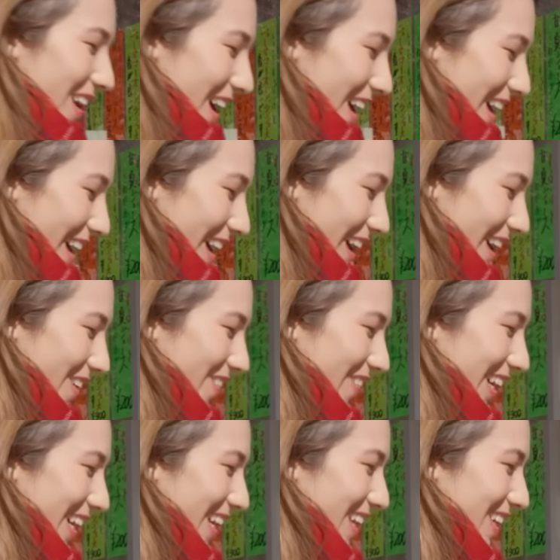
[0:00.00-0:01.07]
oh
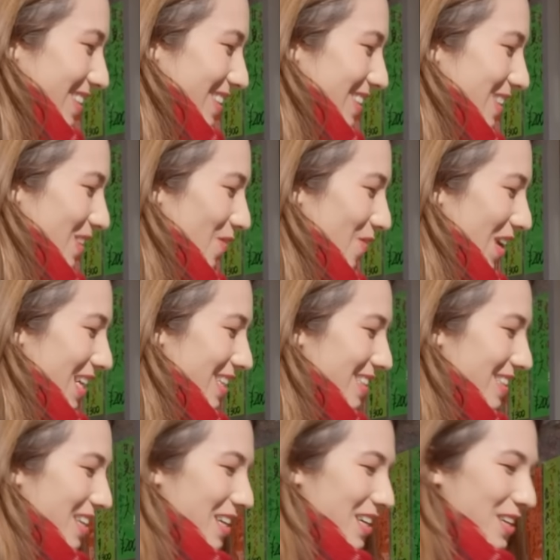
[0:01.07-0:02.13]
my gosh, this is
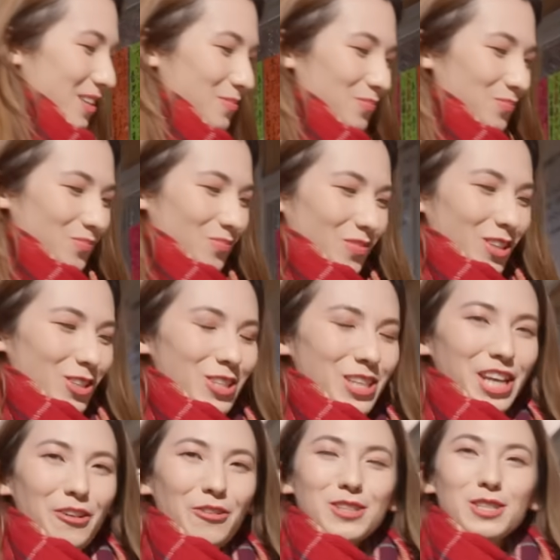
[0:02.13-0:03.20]
amazing.
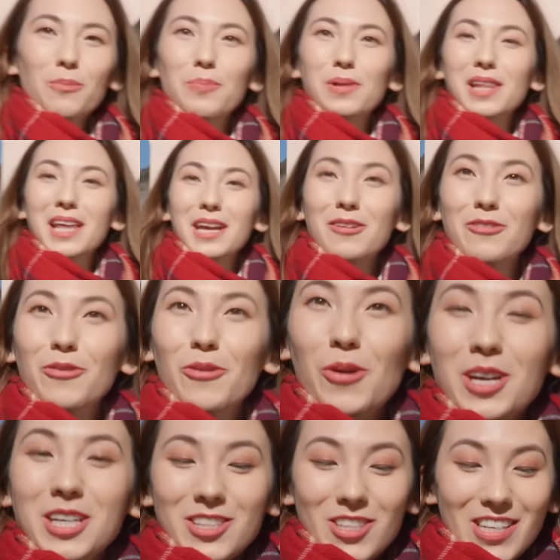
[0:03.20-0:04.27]
She gave us a plate of
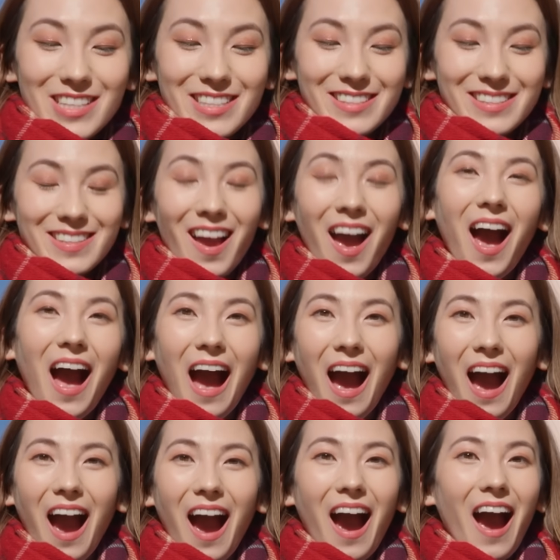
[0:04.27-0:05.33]
oranges.
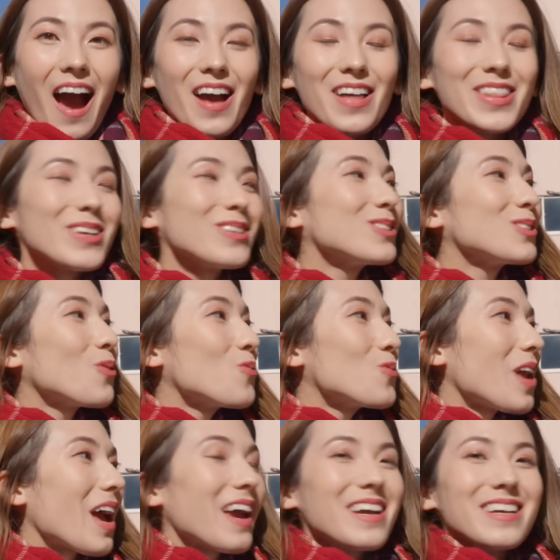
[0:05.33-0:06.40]
They're so
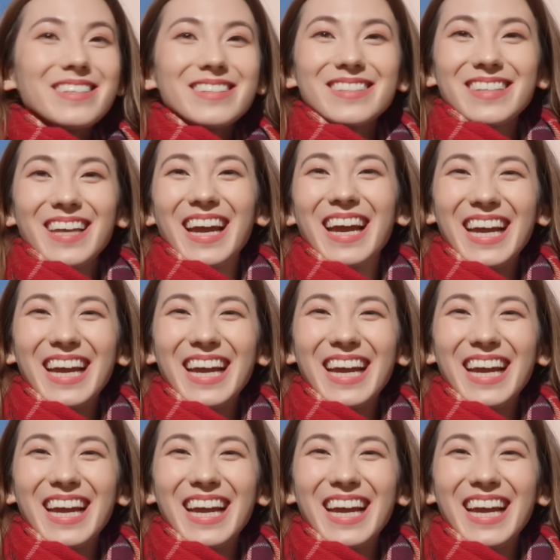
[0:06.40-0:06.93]
nice.